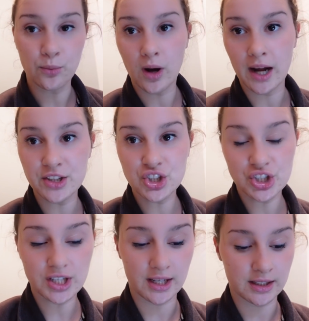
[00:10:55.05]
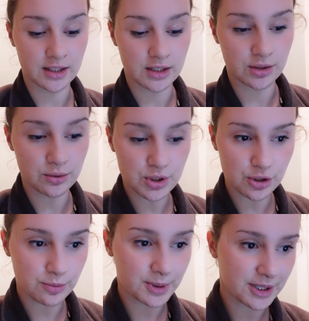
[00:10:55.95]
watch a
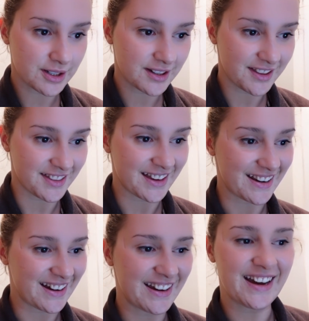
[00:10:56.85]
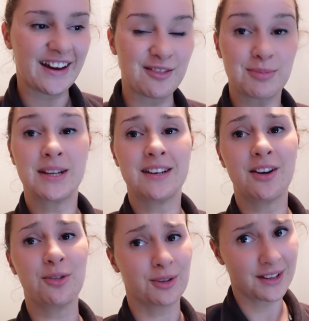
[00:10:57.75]
YouTuber that I have been
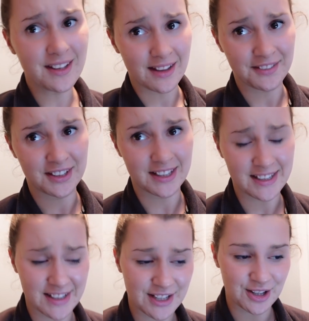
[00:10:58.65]
really loving lately.